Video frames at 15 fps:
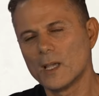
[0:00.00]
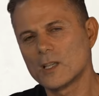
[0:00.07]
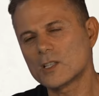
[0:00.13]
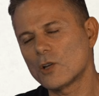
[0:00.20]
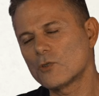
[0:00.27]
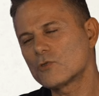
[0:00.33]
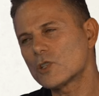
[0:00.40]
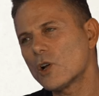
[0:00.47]

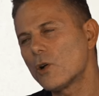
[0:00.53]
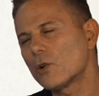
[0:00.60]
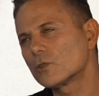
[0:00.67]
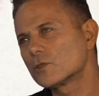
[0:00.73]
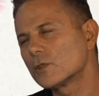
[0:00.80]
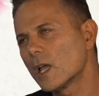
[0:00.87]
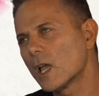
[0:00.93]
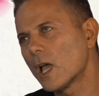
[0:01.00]
So,
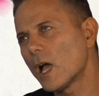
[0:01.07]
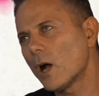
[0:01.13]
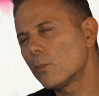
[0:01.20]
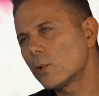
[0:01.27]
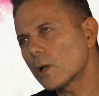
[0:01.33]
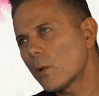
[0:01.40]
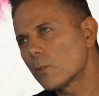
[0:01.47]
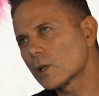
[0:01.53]
Todd,
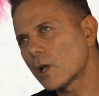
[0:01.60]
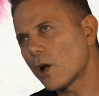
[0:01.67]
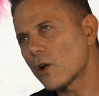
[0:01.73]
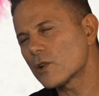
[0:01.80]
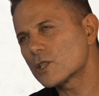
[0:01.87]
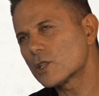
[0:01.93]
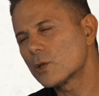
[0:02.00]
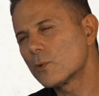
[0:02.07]
what I want to
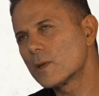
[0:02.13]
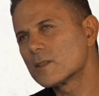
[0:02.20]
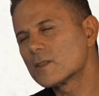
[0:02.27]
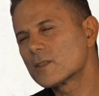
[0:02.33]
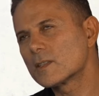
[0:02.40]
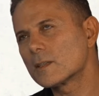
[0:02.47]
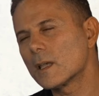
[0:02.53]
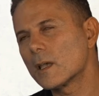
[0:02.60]
ask you
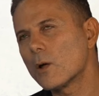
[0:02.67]
is